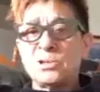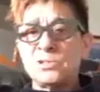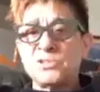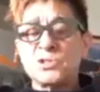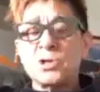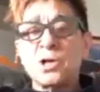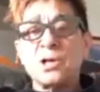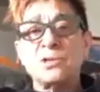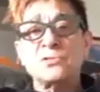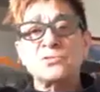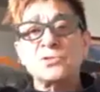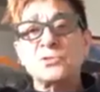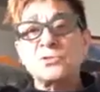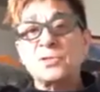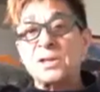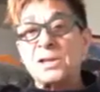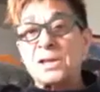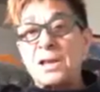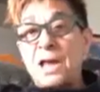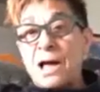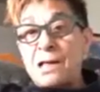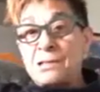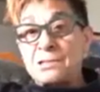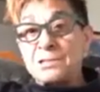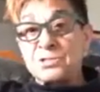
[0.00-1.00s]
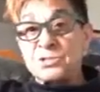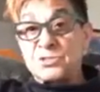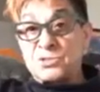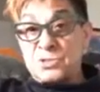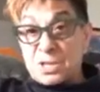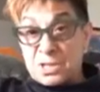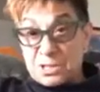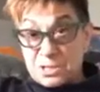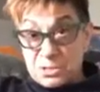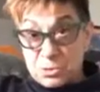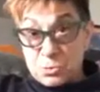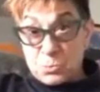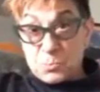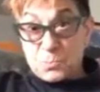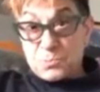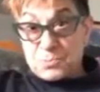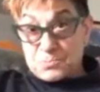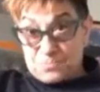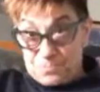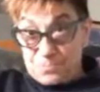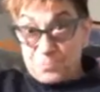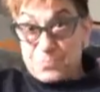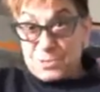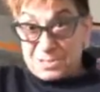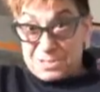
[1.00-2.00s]
it's also the knowledge that you
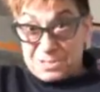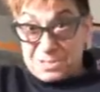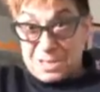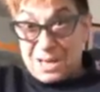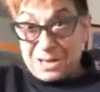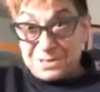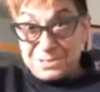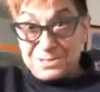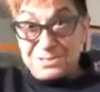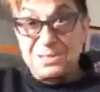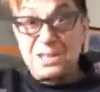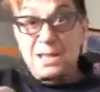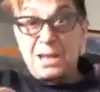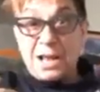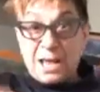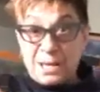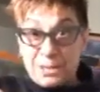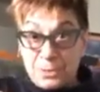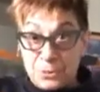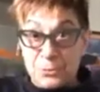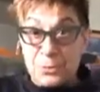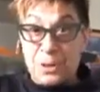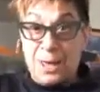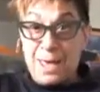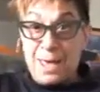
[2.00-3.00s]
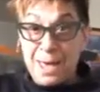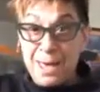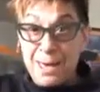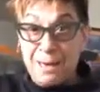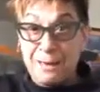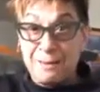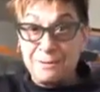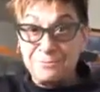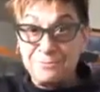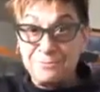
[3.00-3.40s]
possess that I don't have.